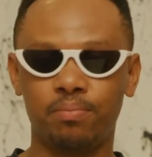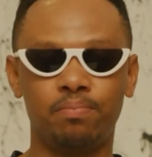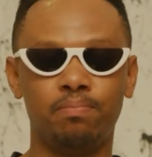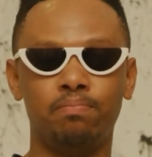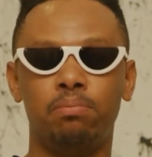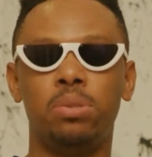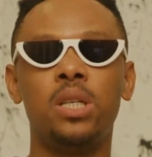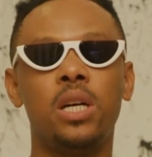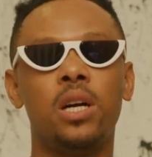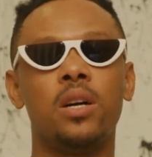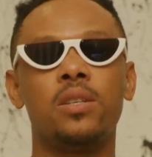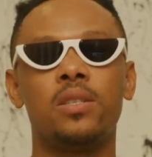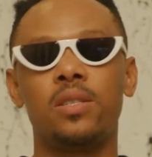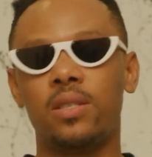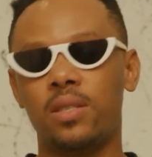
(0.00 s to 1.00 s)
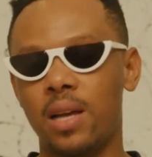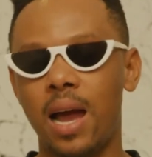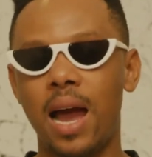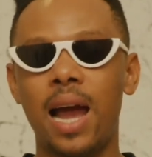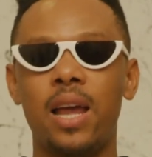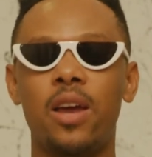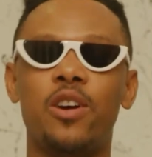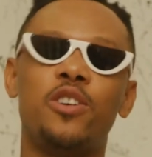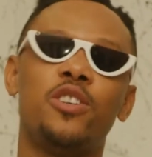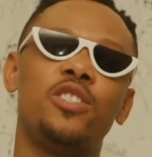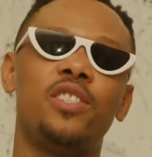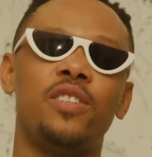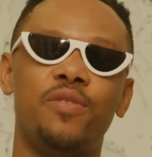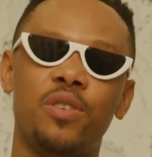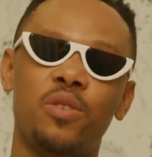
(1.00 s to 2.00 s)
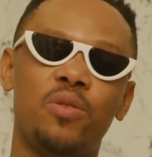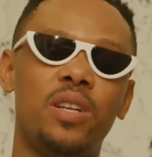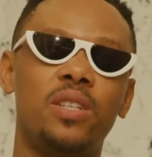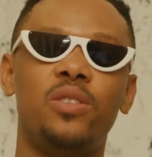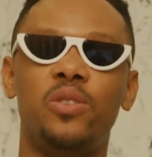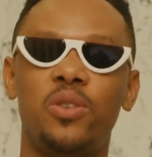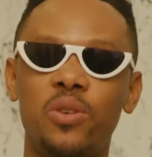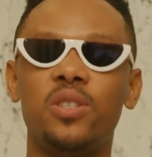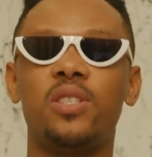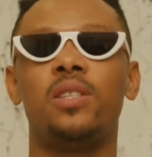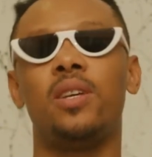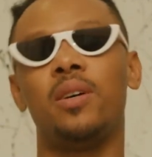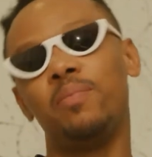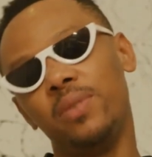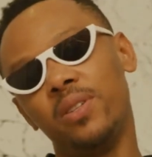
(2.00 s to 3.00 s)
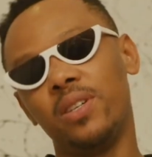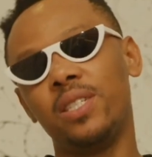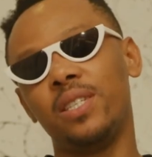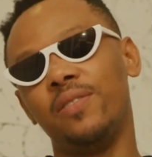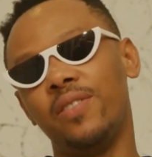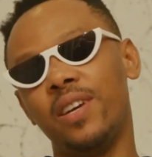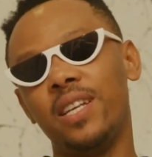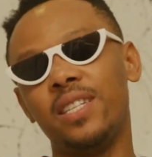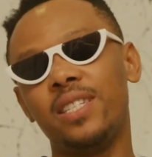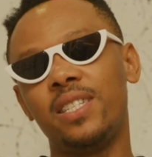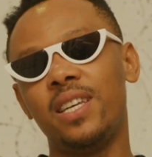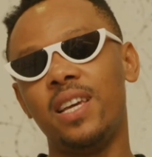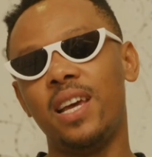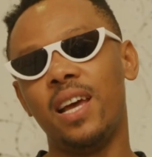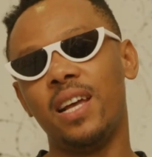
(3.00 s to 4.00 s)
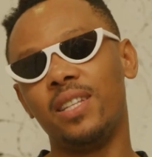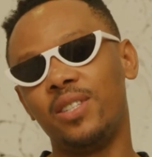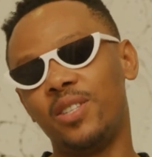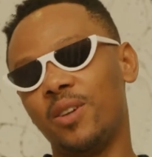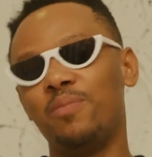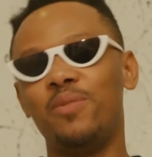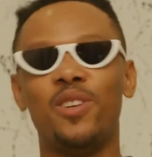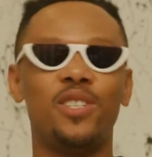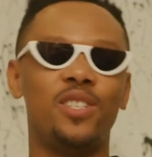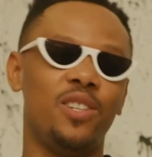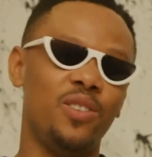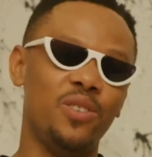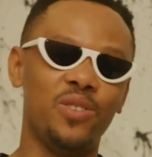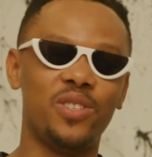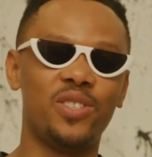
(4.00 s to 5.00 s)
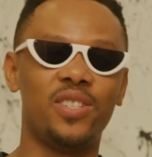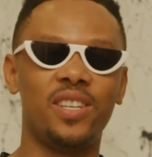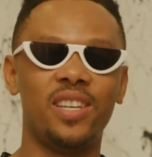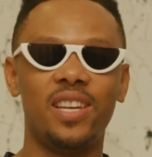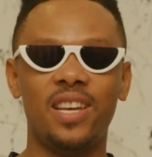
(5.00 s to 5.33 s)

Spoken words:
book us, hire us if you want those top-notch events and top-notch looks.